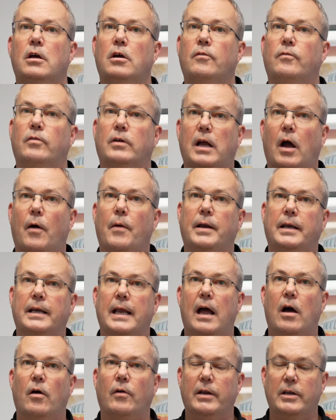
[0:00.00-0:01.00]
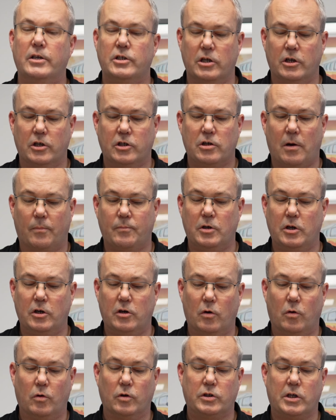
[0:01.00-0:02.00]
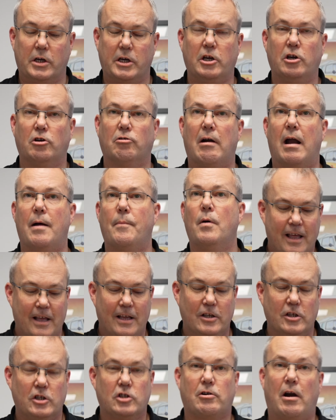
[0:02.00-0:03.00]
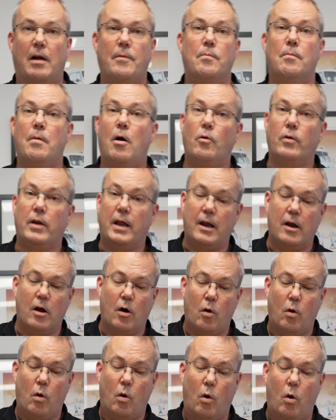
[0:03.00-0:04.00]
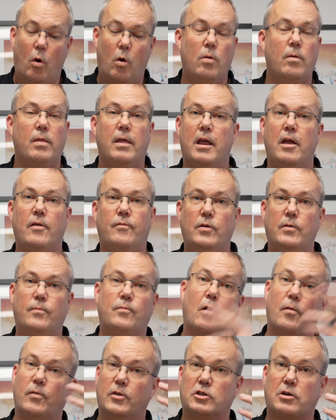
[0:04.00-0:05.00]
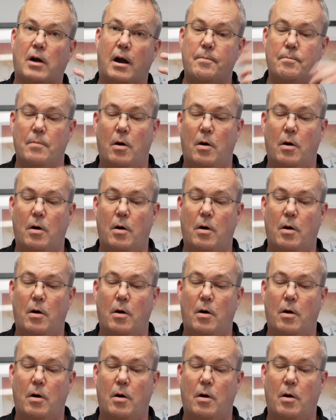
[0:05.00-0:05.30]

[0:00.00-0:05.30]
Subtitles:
for going down into the tops of your doors, so you can grab scraper molding, or if you've got the scraper